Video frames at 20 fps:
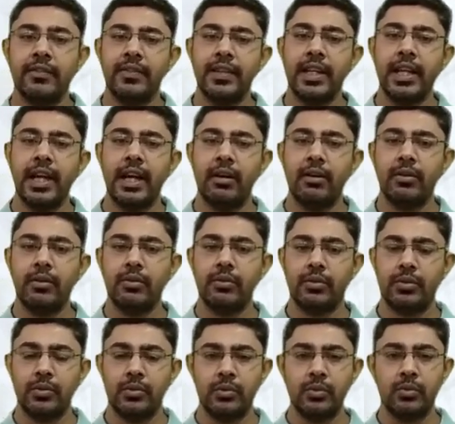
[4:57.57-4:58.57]
we
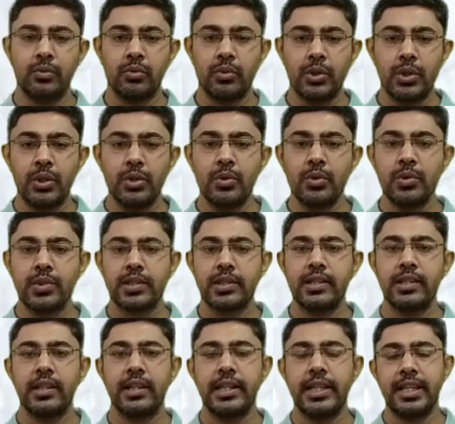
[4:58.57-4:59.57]
have to use
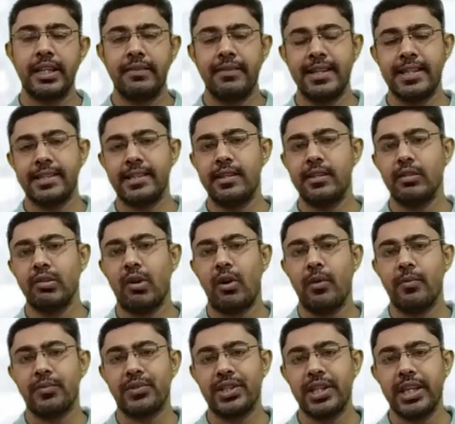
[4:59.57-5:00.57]
the equation
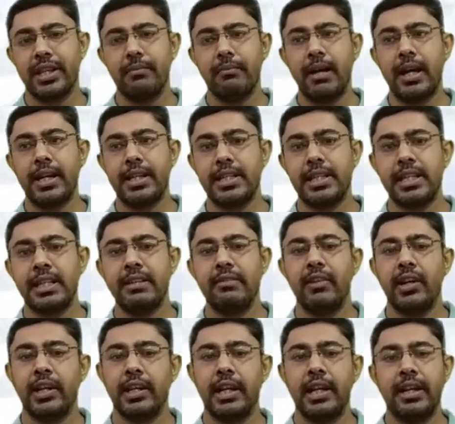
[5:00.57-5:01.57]
of sigma
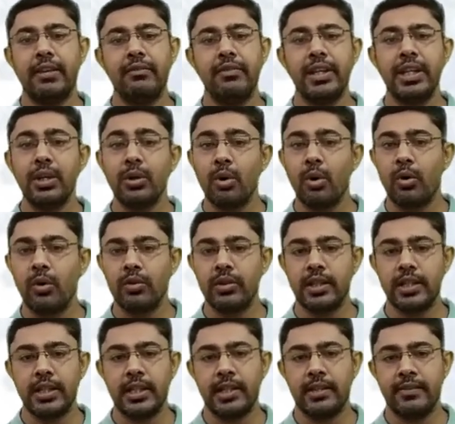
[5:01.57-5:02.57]
T1 and we know
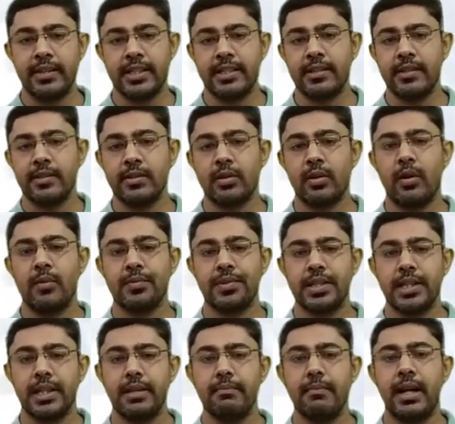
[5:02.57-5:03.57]
the equation of
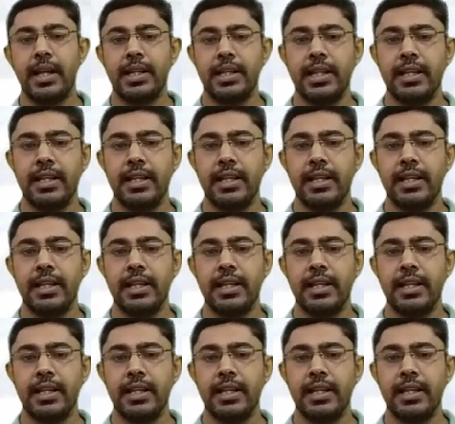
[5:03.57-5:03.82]
sigma